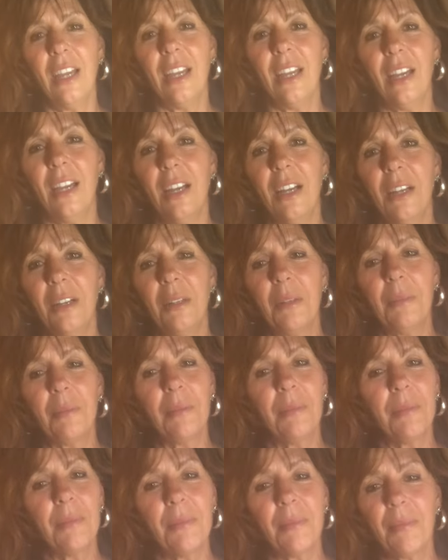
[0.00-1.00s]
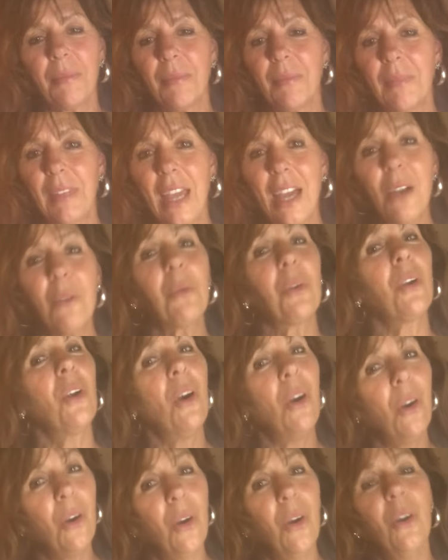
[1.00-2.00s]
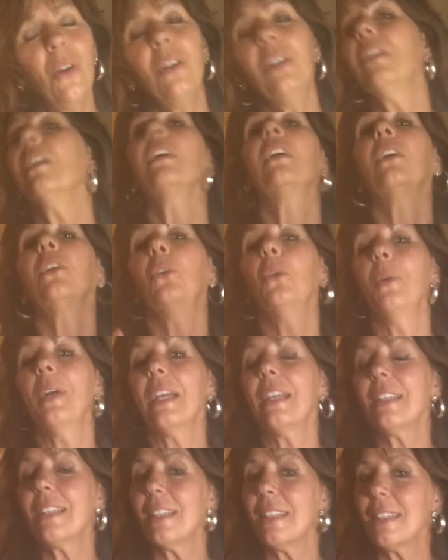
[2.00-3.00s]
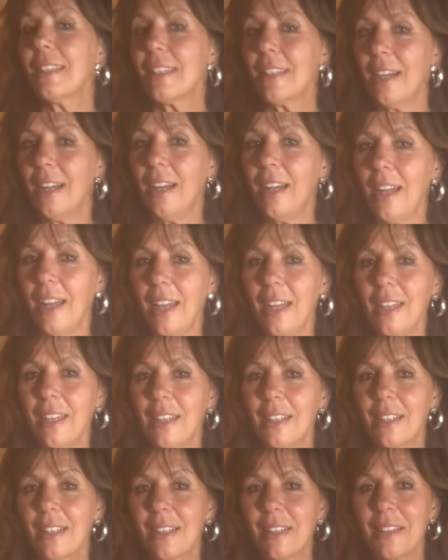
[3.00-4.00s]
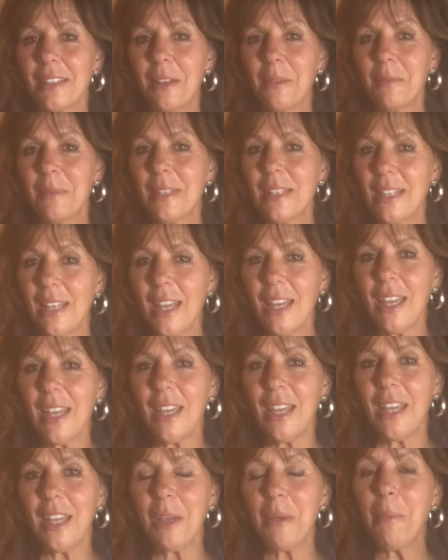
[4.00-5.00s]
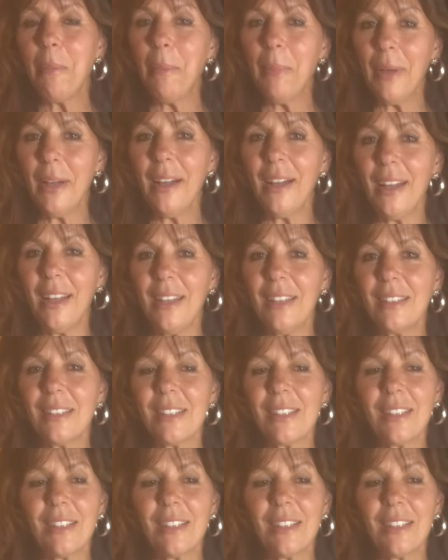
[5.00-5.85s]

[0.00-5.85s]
Um, yeah, we're all going to die someday, but